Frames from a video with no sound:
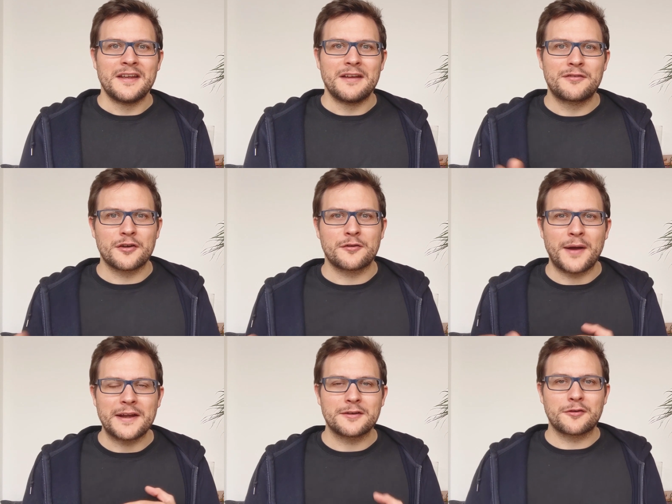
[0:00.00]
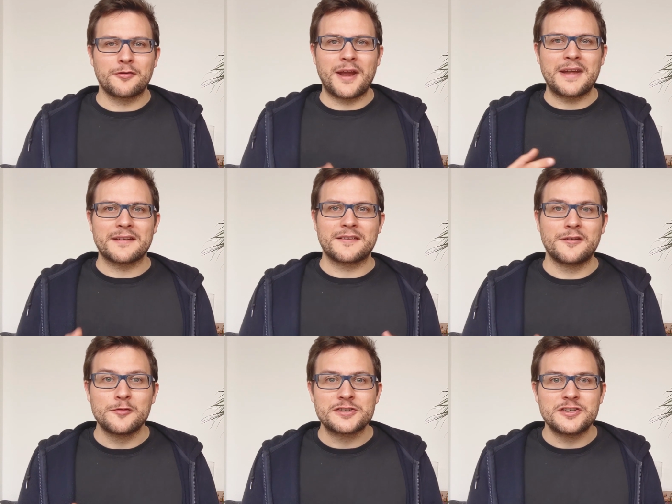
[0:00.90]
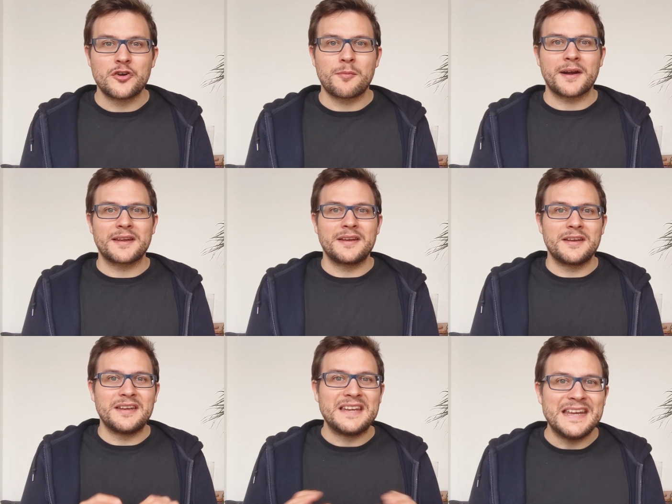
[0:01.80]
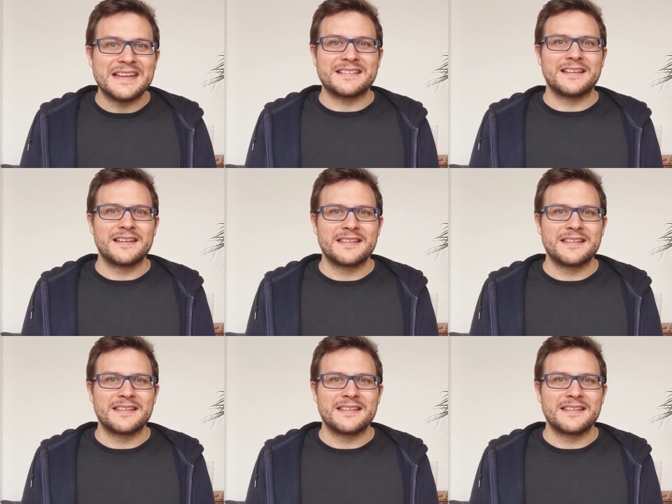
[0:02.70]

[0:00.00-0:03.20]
If you're trying to create a solution nobody needs,